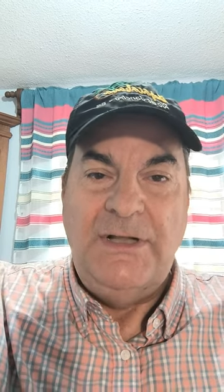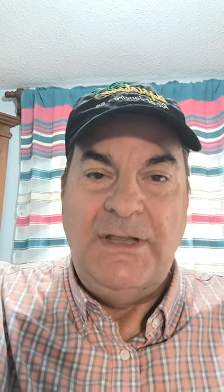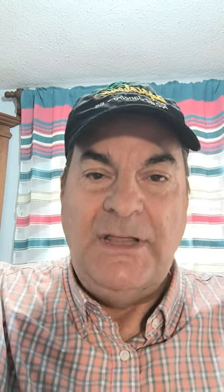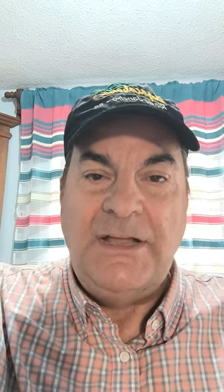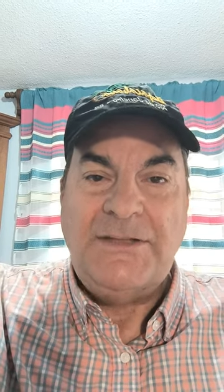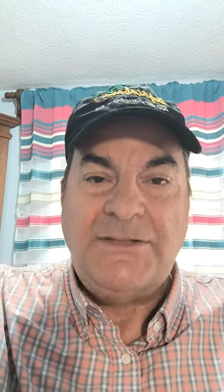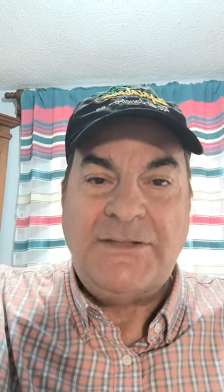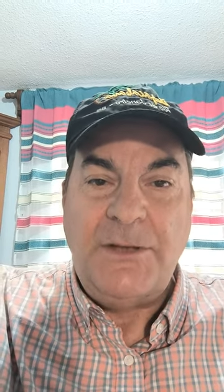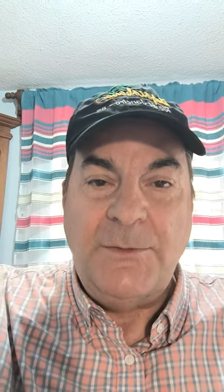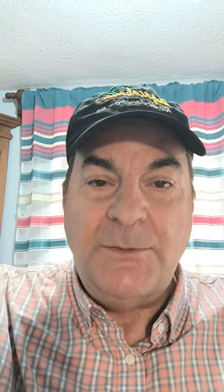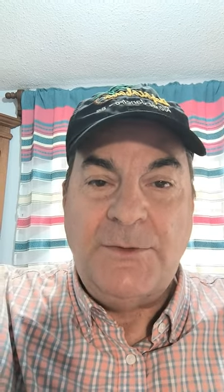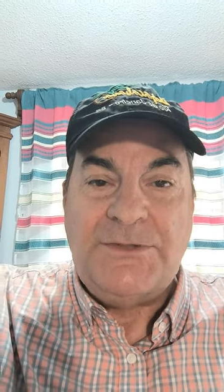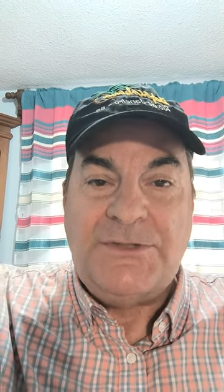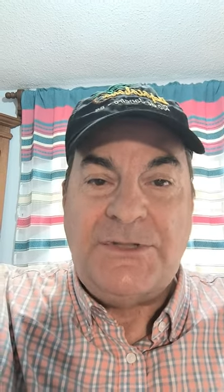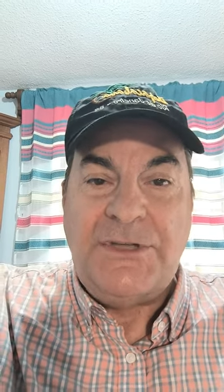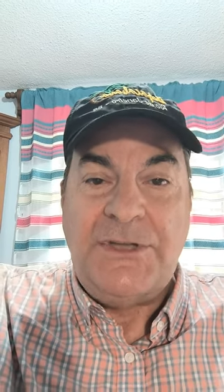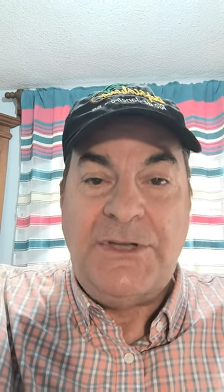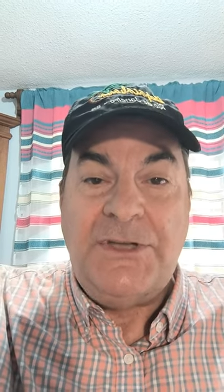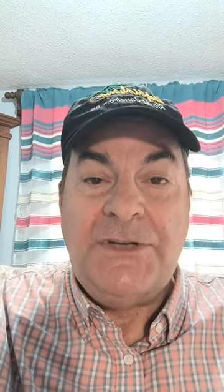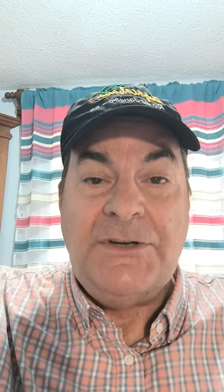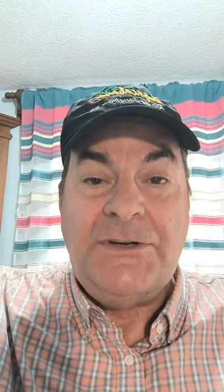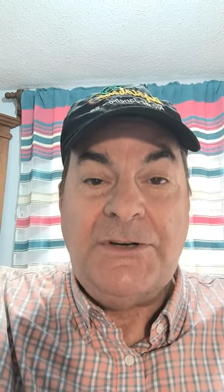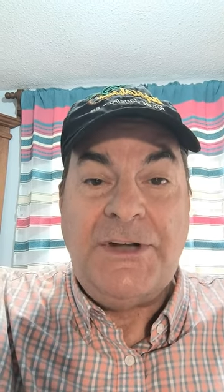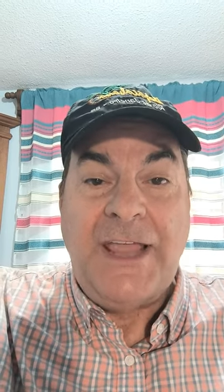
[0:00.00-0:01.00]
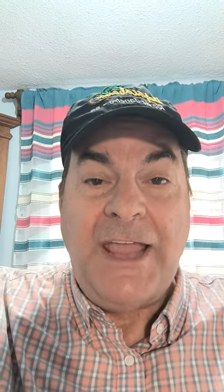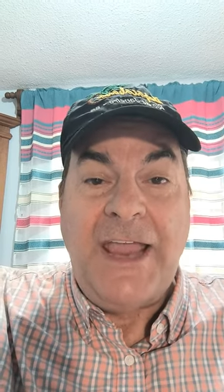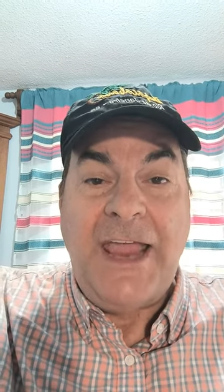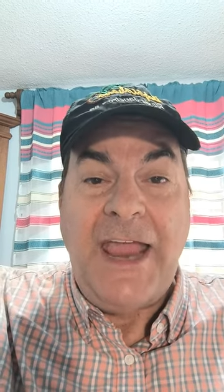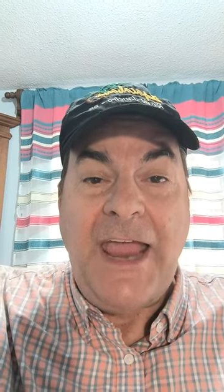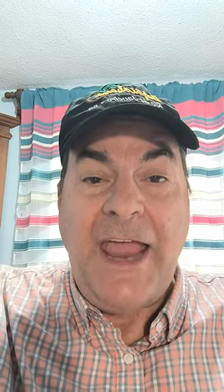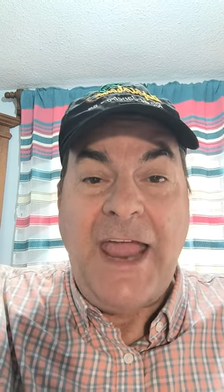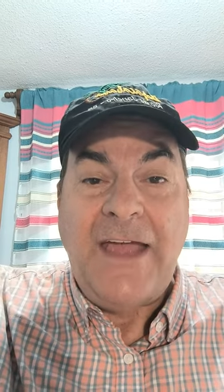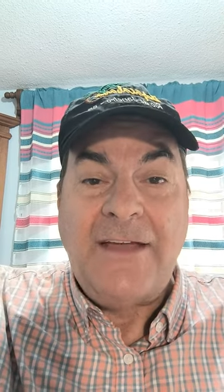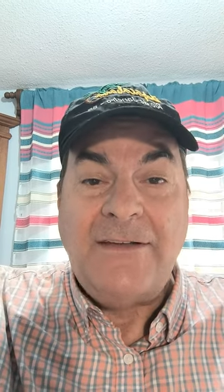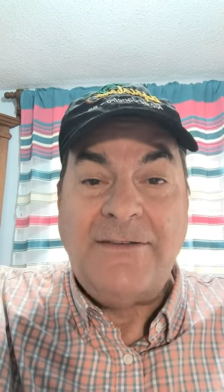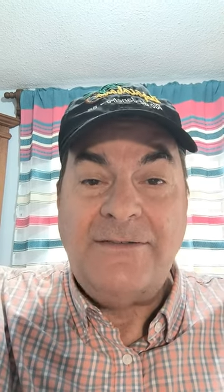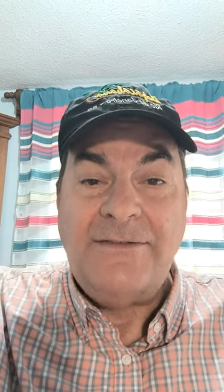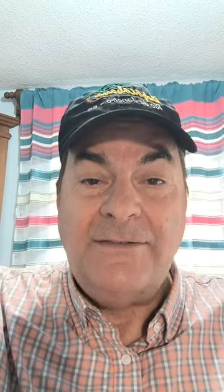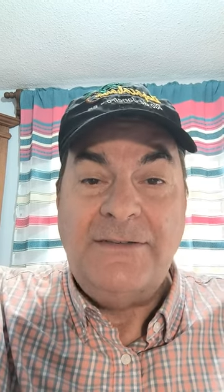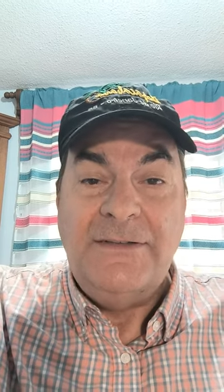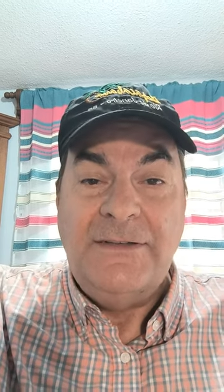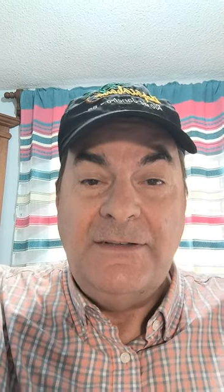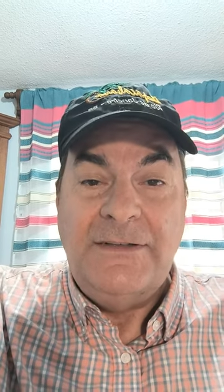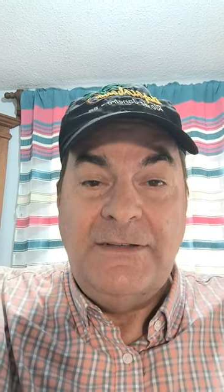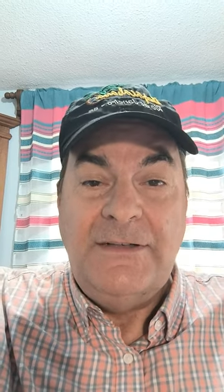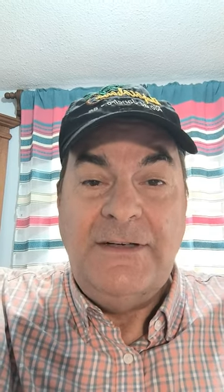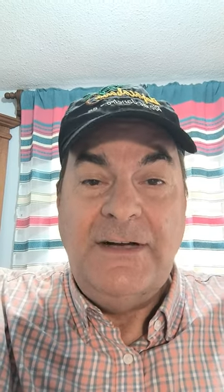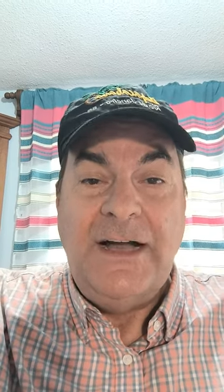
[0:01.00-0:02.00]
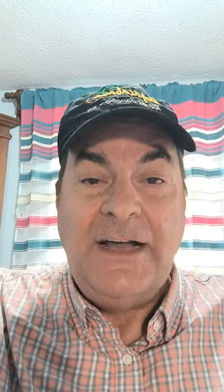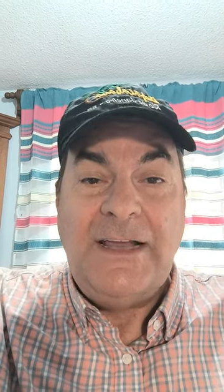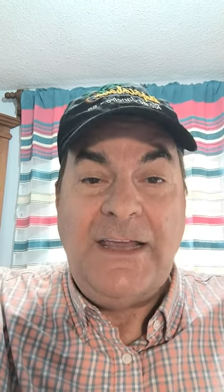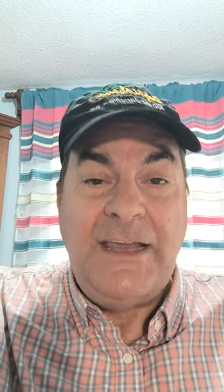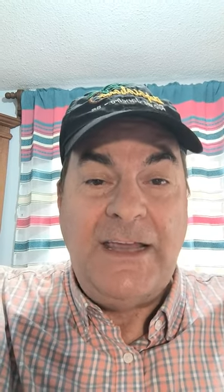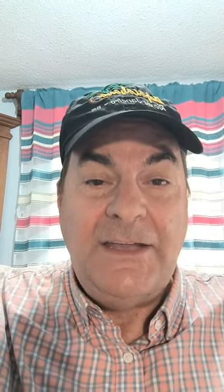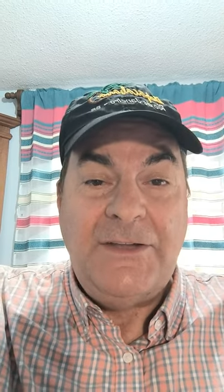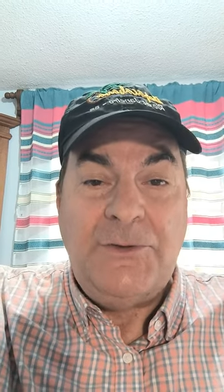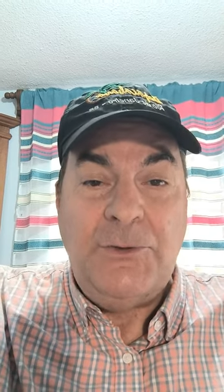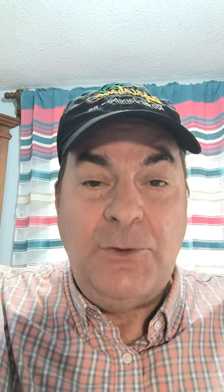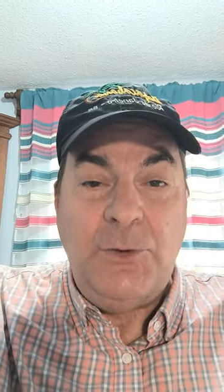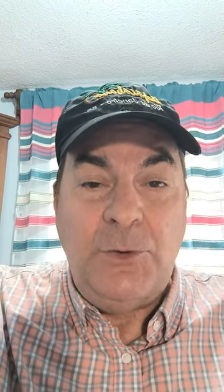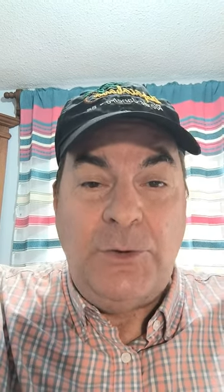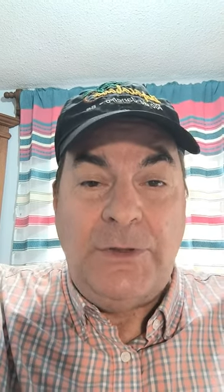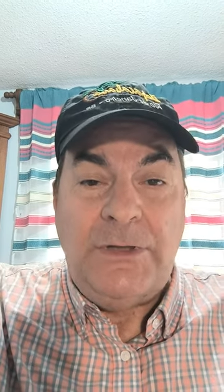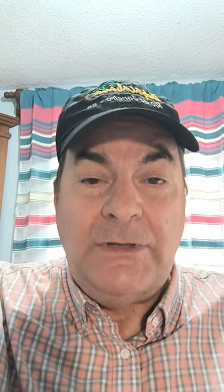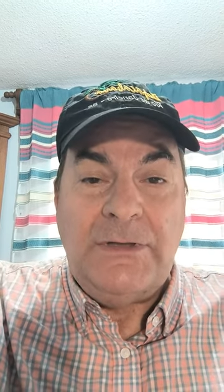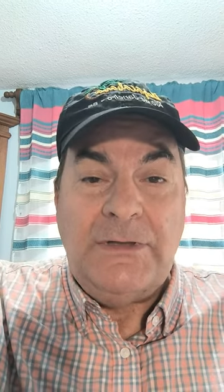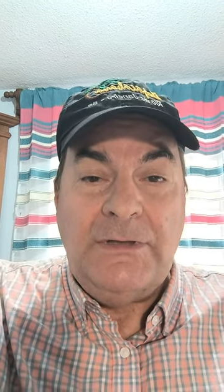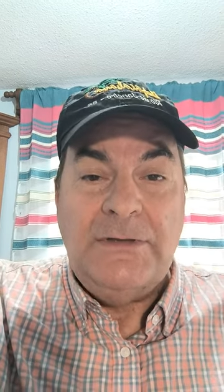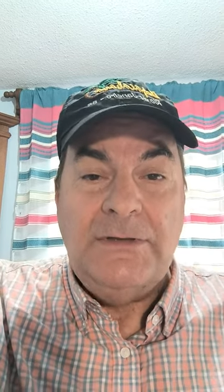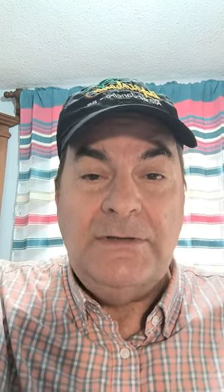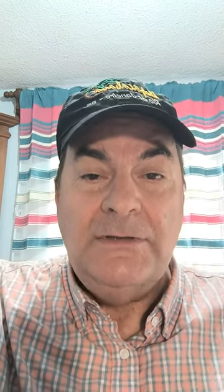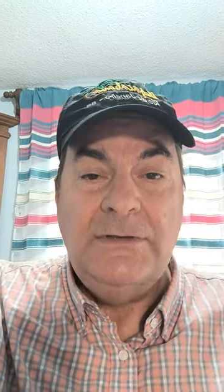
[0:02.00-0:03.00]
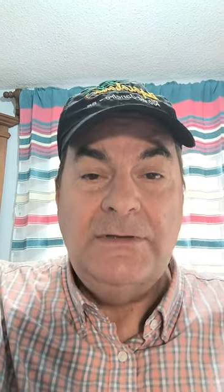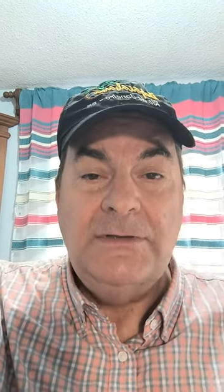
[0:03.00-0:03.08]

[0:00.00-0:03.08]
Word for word: that's almost a year and a half. I can't do it.